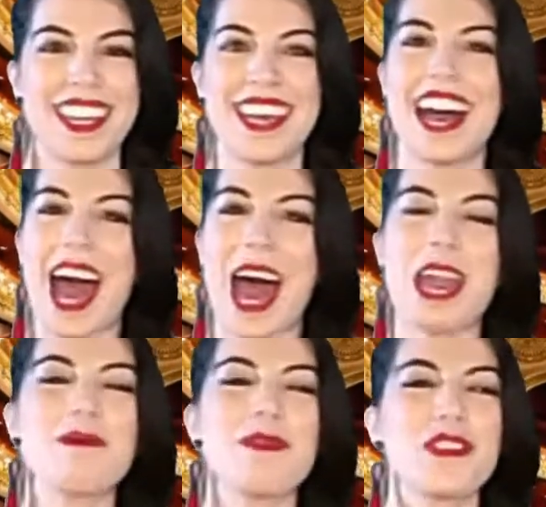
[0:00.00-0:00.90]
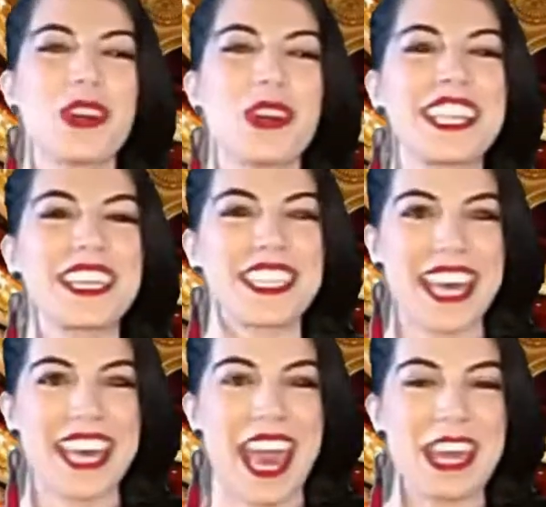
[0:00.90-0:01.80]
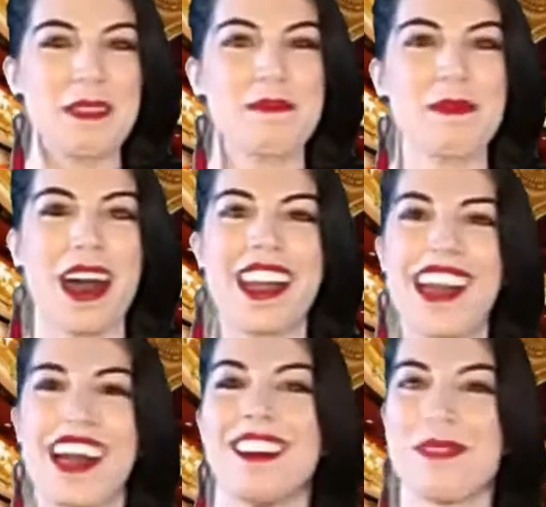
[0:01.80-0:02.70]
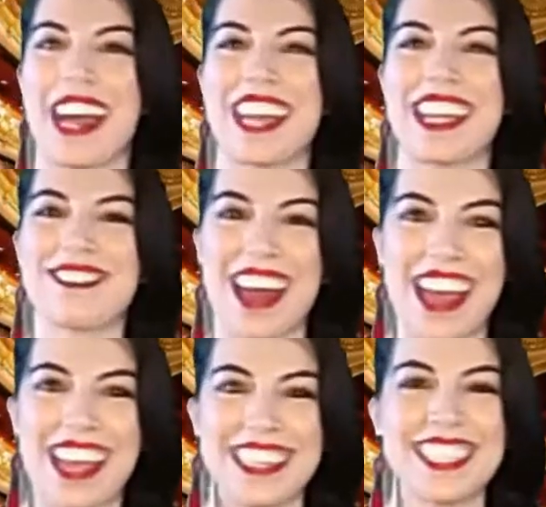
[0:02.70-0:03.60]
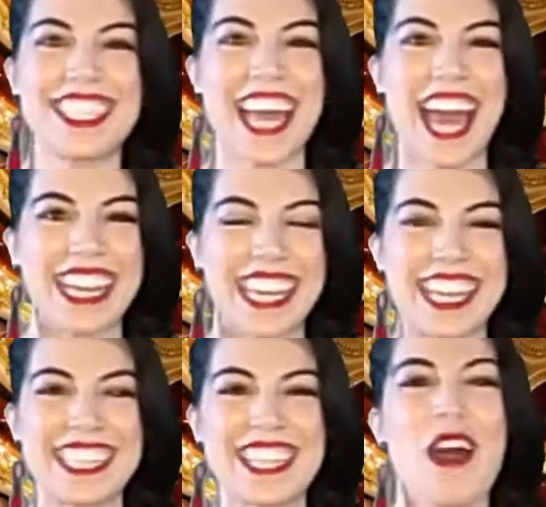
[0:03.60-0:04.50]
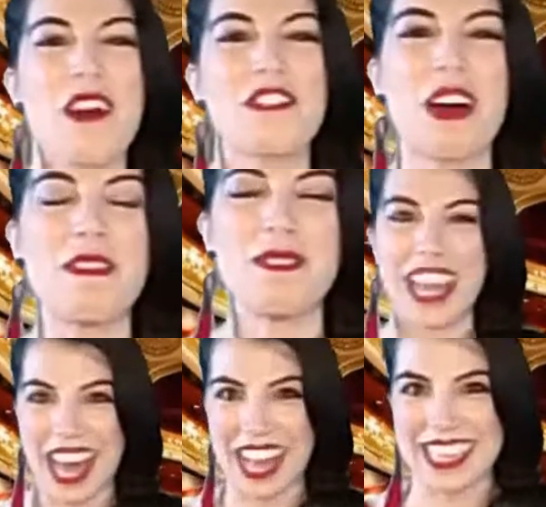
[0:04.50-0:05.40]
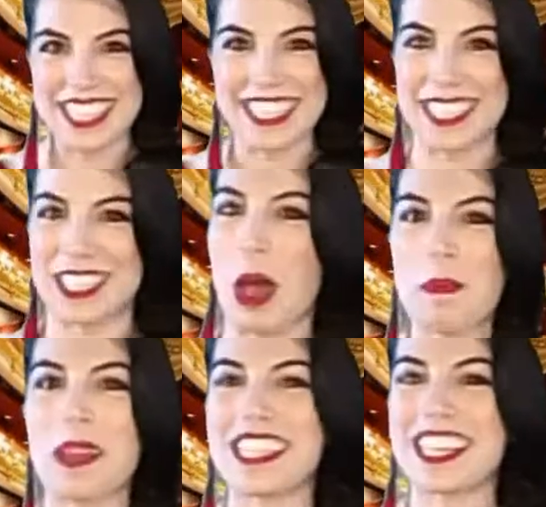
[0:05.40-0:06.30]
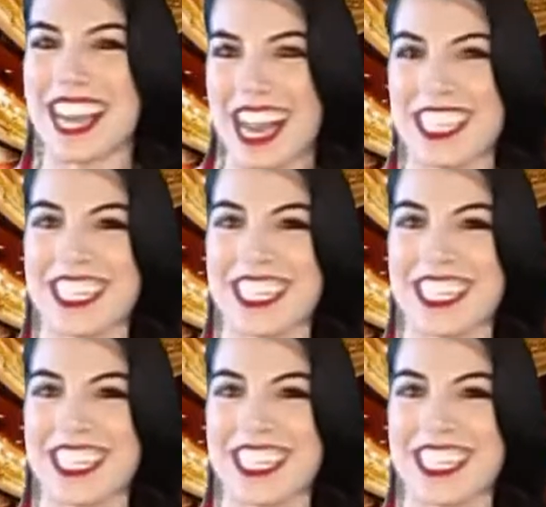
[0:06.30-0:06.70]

I'm joined today by, by Ryan Jenkins from London, top international